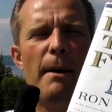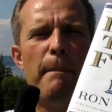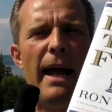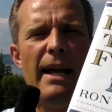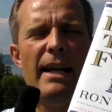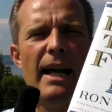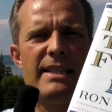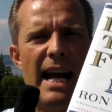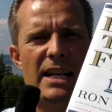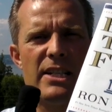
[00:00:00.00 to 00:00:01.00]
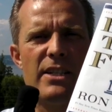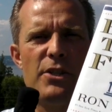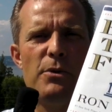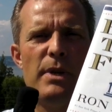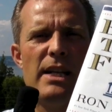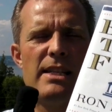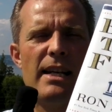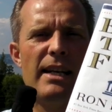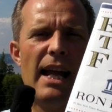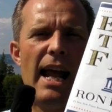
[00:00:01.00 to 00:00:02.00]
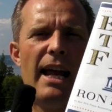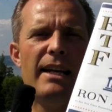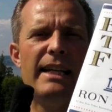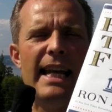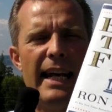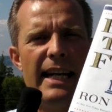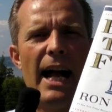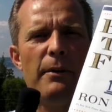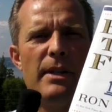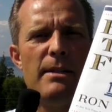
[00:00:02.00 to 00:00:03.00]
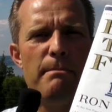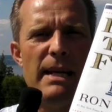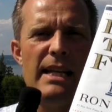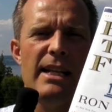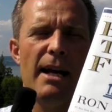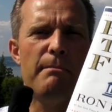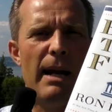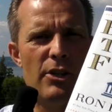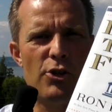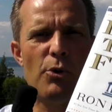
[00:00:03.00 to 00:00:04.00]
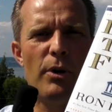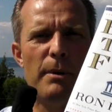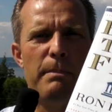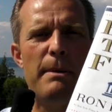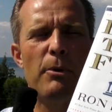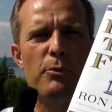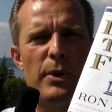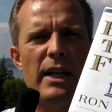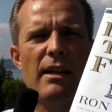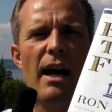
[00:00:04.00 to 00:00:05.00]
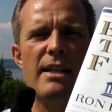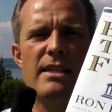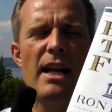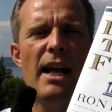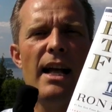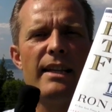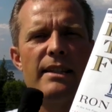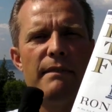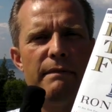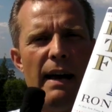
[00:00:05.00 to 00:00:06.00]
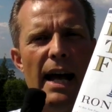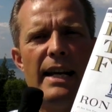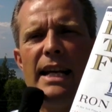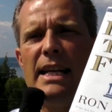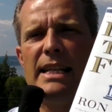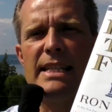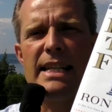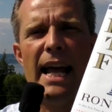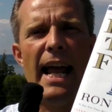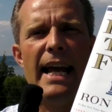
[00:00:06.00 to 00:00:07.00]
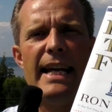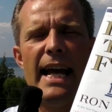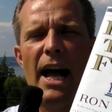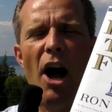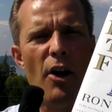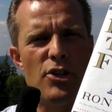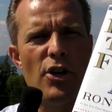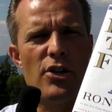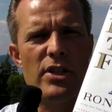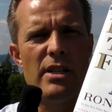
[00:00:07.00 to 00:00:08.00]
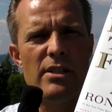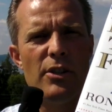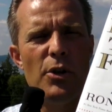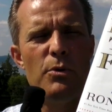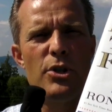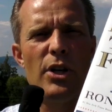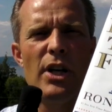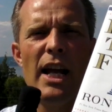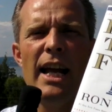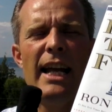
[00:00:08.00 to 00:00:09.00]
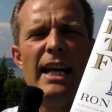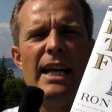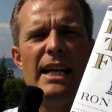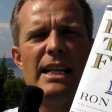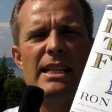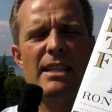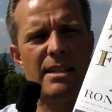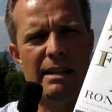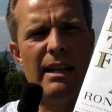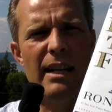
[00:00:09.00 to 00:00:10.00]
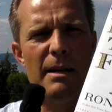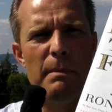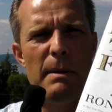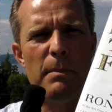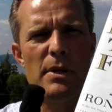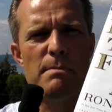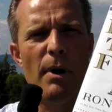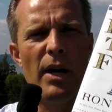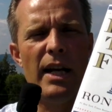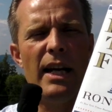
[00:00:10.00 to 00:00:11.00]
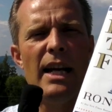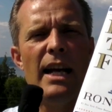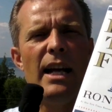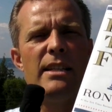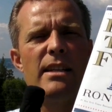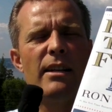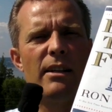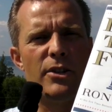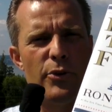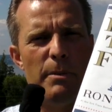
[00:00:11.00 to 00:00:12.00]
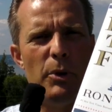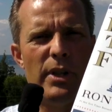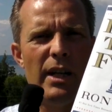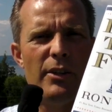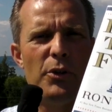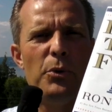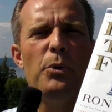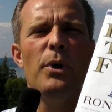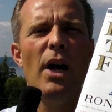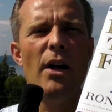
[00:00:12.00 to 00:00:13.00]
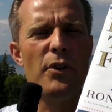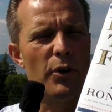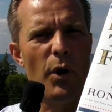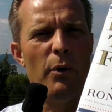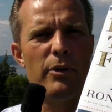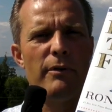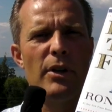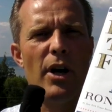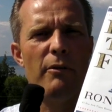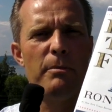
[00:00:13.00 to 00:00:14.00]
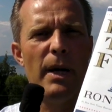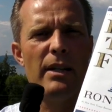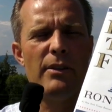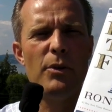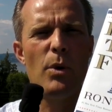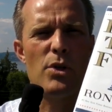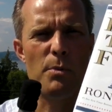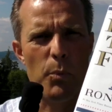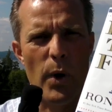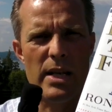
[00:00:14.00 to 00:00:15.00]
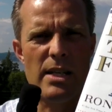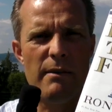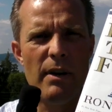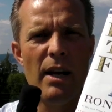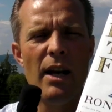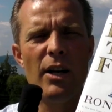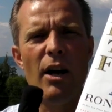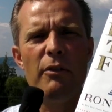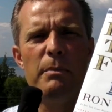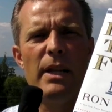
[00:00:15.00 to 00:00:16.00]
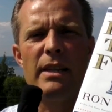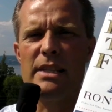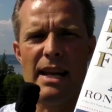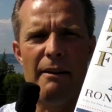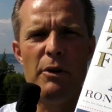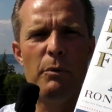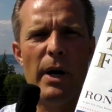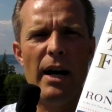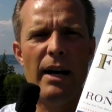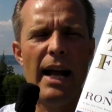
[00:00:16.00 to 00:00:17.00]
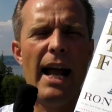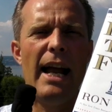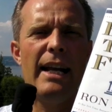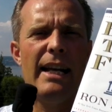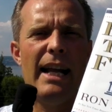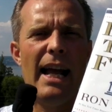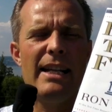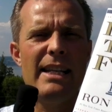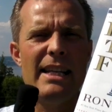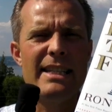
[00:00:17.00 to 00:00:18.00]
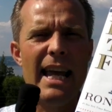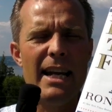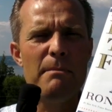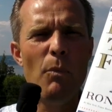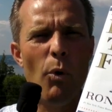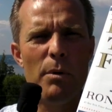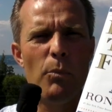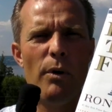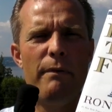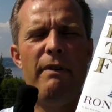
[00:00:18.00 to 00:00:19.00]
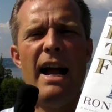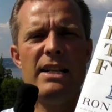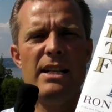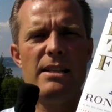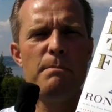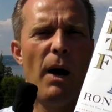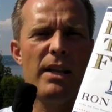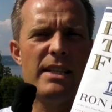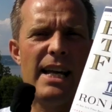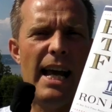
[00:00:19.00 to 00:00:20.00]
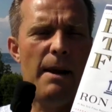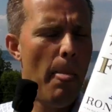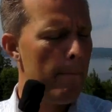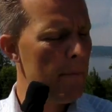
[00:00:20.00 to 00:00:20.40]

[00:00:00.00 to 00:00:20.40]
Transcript: pay attention to this and get it out in the media and make sure that people realize that the Fed is a unjust institution. It is stealing people's money. It's contributing to the growth of the government, to a suppressive government that's everywhere, and it's getting more and more fascist by the day.